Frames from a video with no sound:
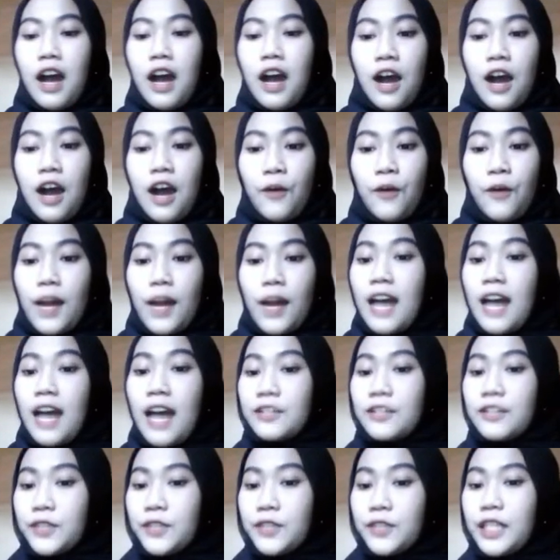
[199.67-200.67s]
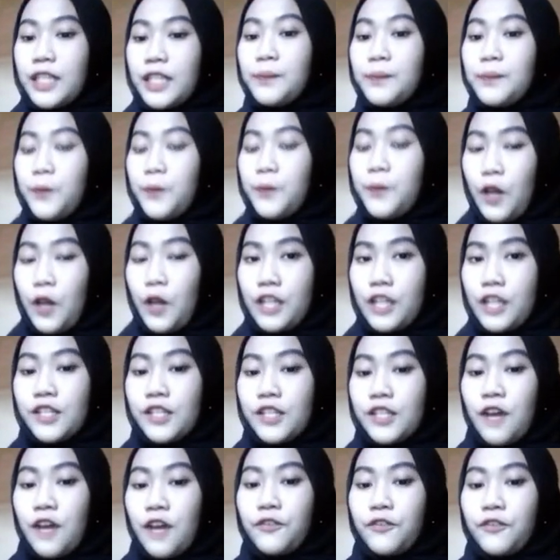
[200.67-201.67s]
100 employees
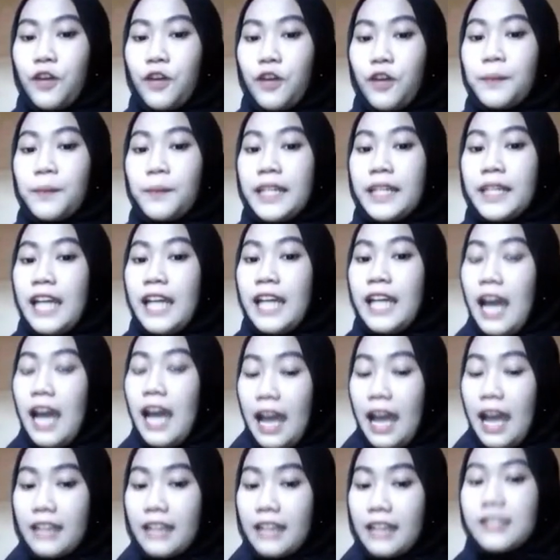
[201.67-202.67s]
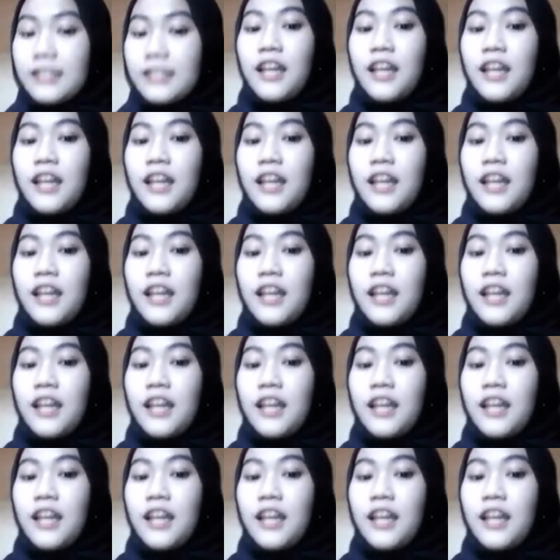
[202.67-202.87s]
of company X.